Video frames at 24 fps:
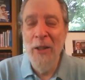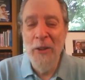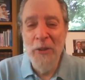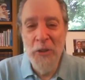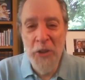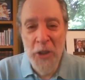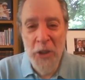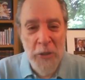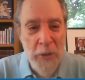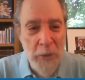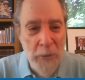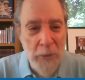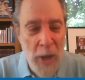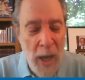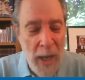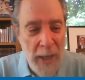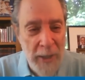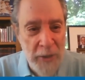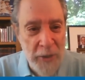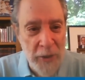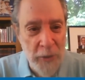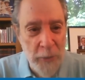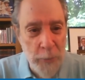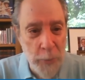Ginger
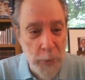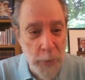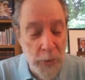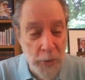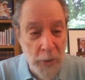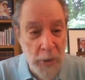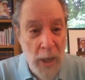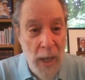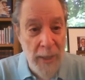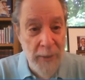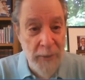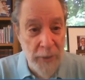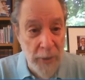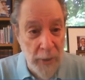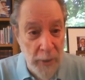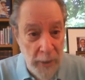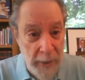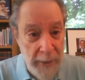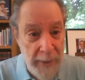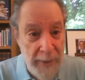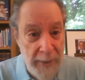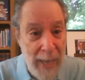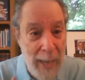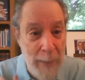Rogers was
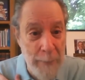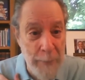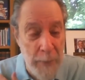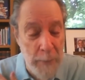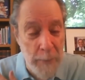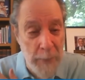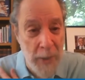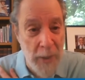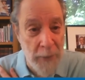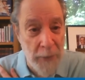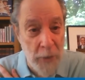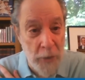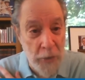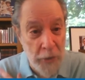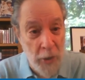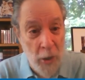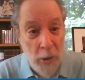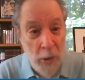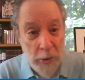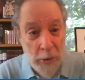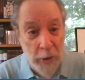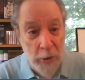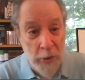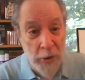constantly tapping me on the
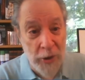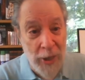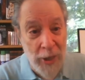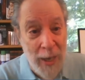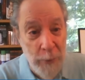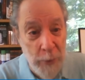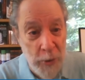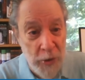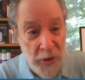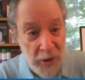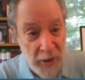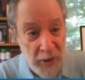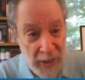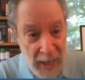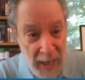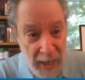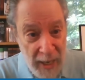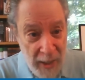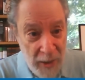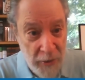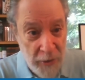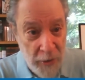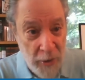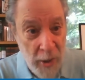shoulder because I was
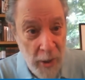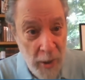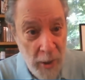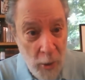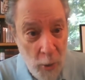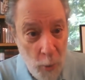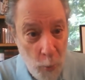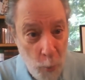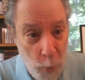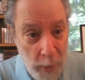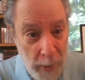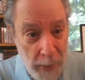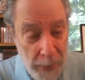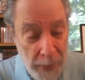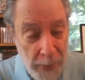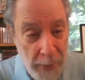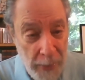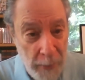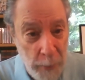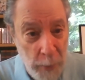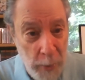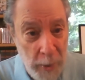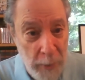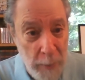engaged with
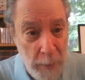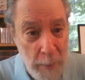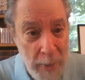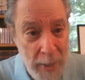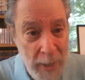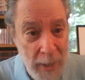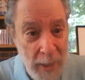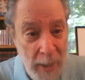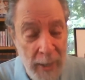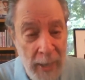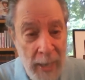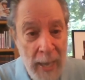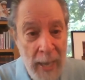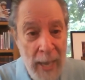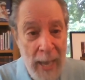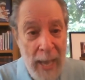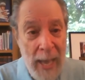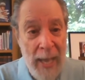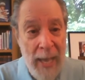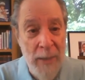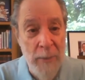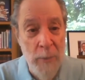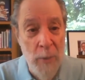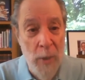Mia.
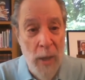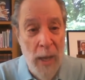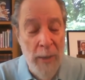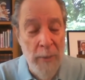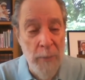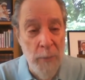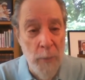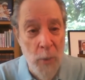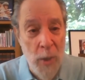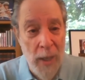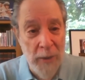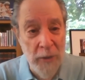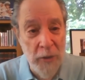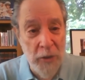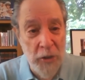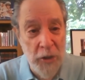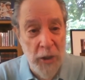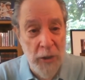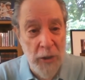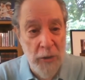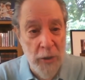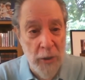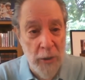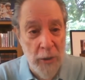And while
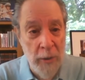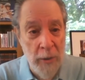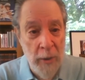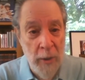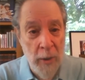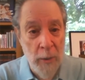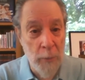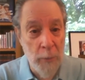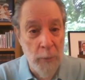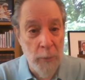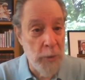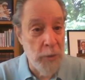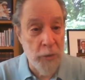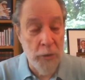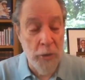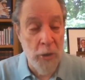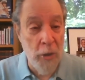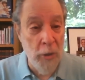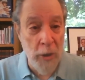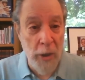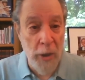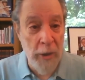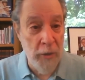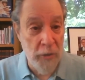Ginger was
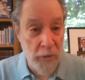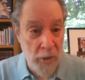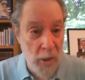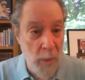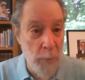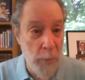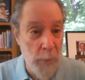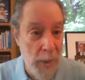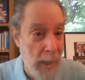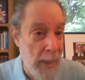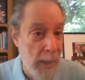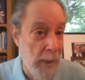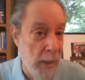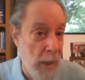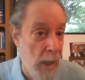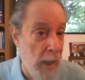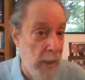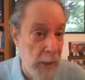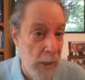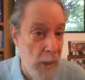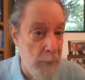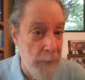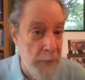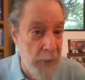certainly someone I
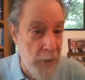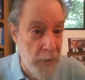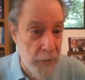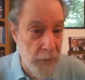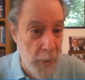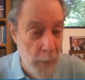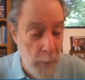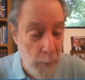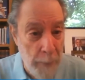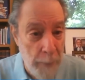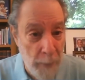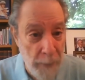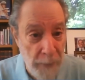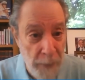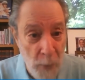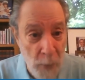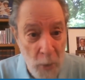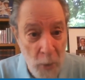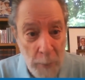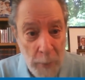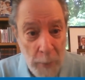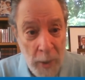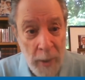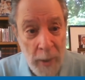loved as a
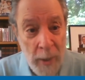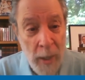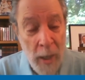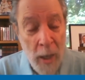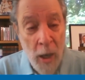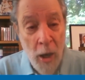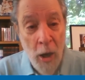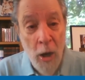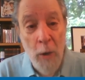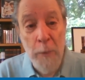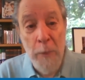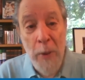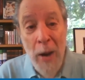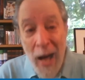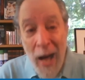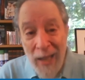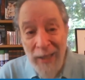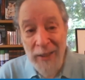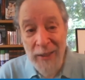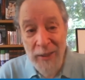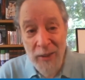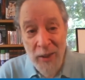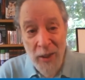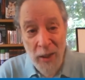performer, her
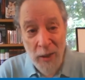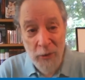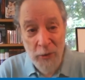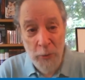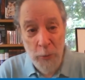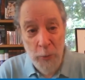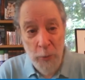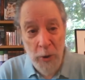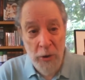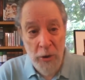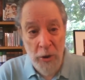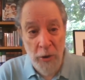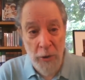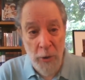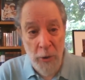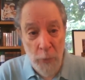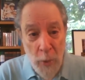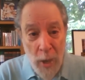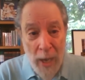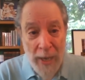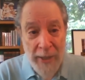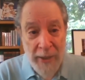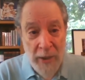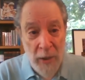politics were to the
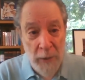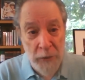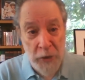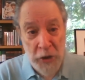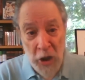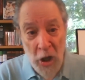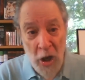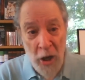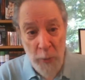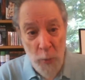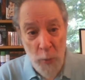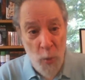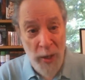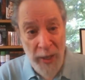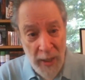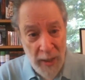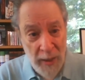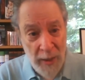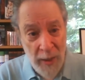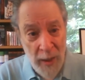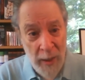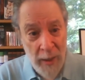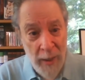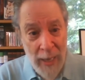right of John
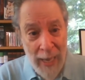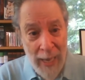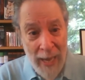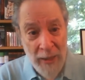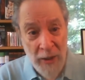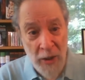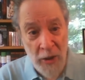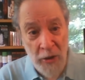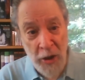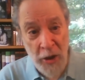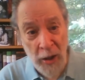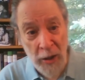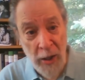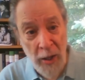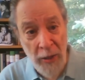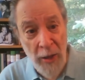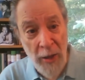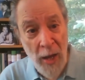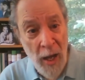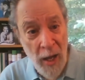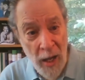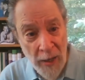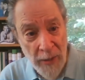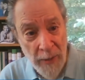Wayne and Attila the
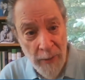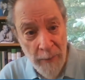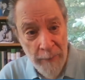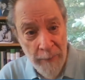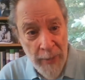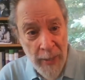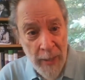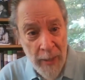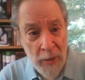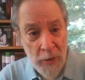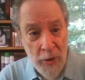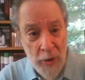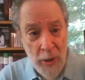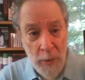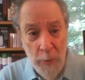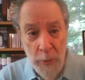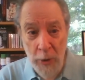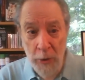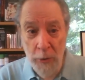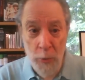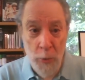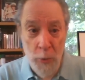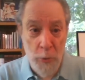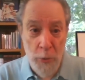Hun. She
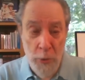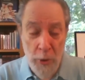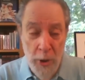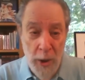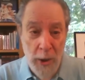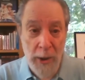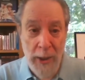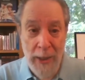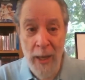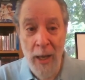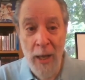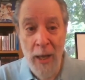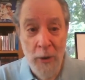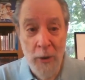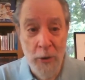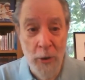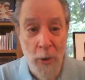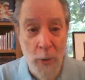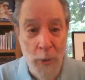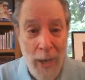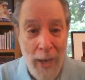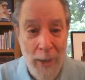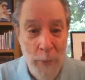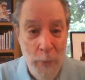was really,
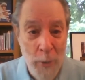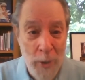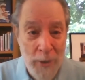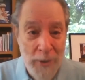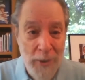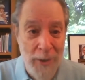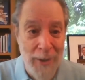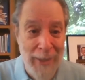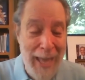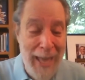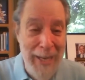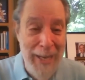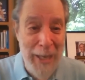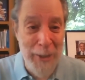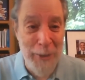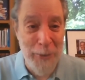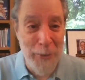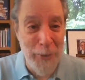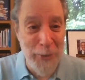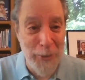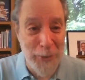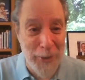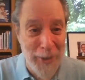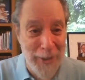so I wasn't that
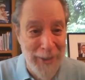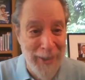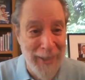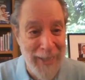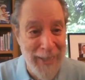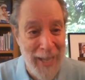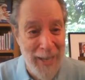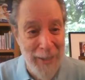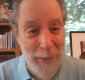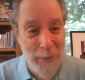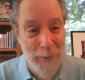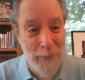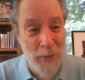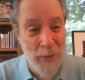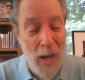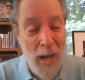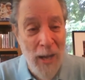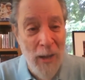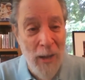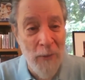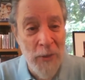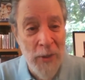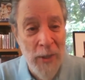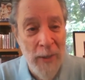interested in getting
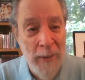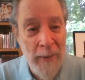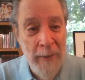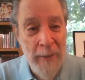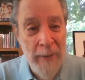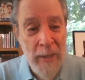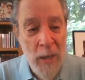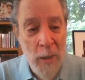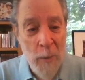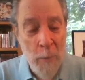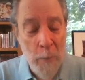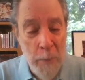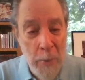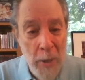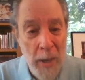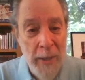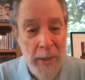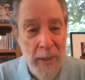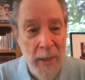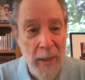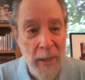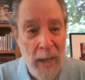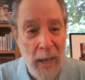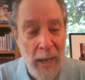involved,
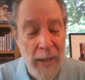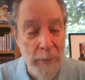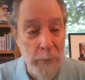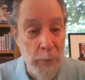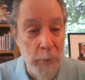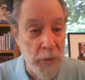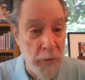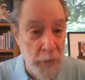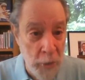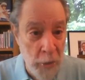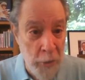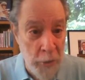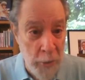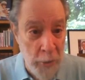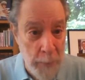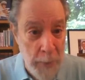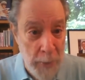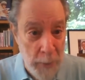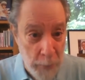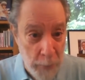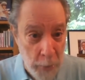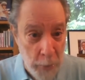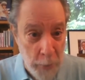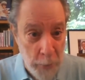but I wasn't going to
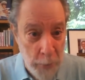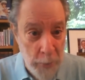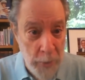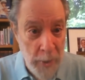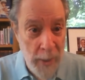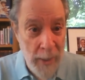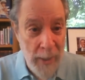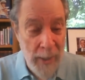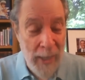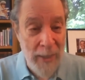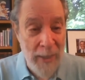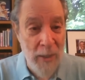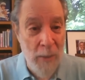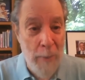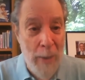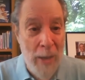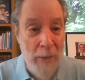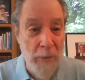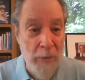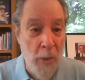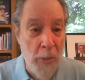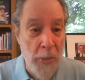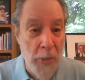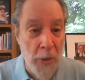be rude. And
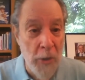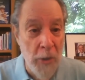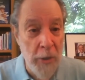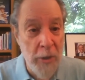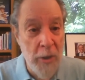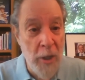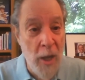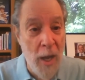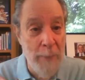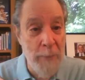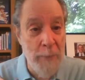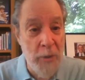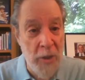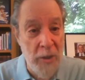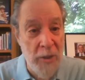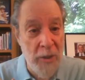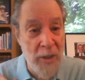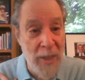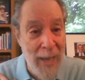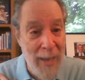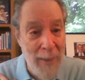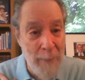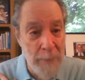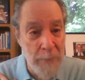about the 3rd time she
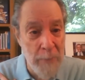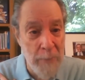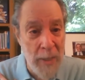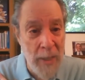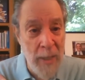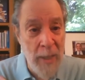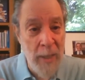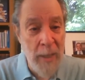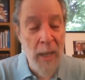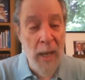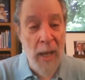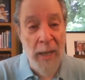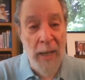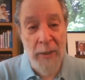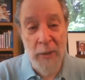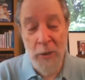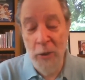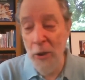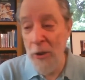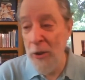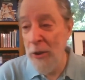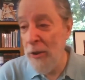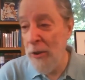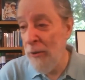tapped me, I
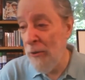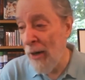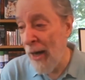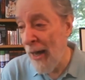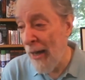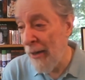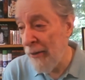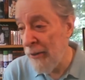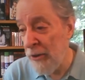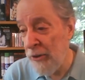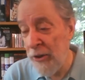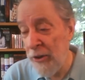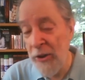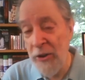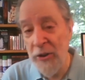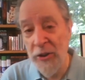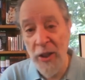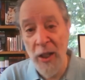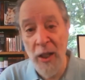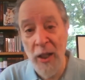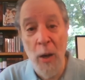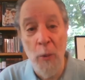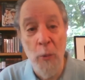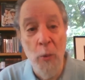turned around and she
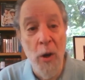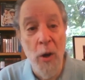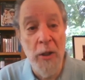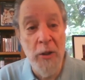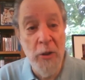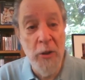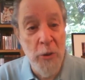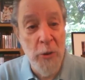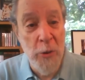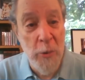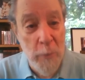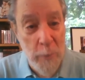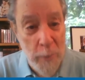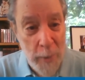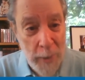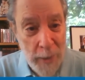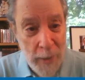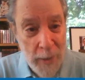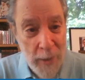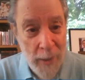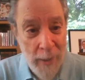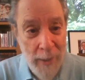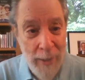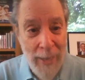said, I want you to
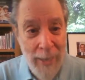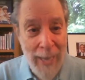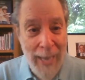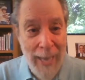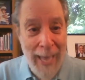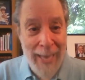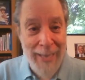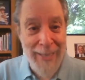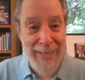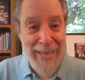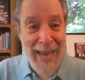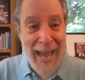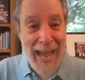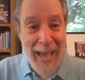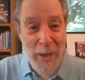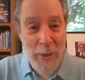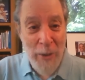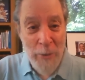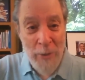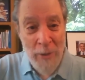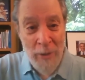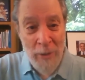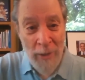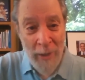meet. And
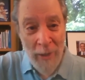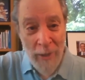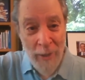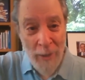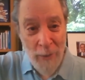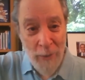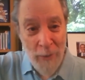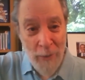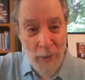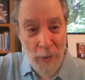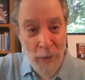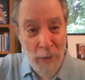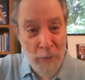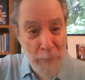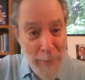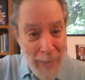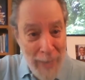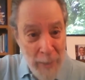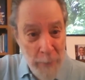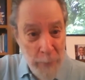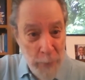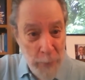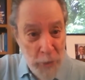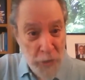down, the
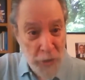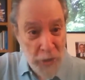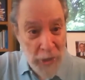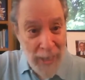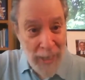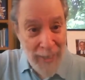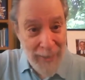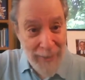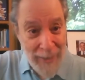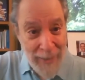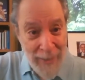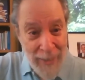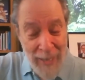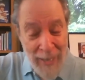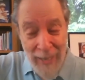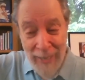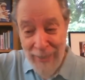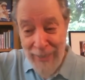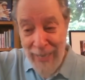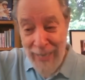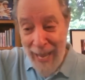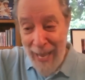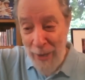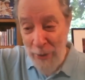man was standing,
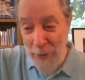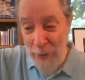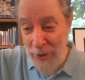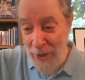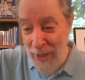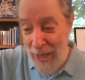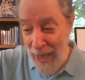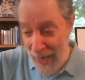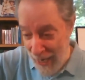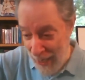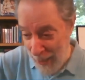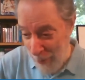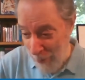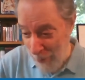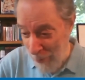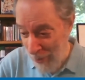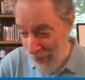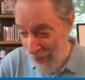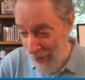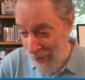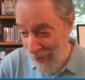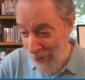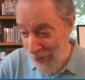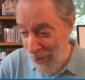down came
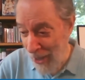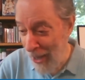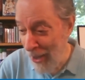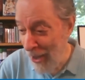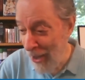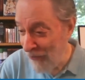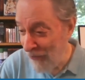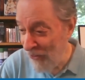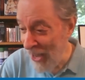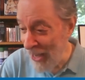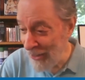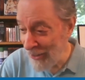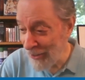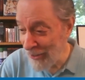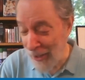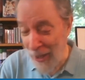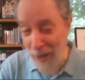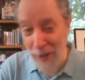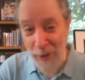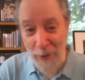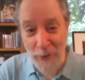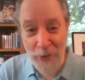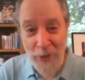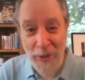the face
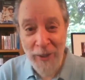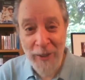of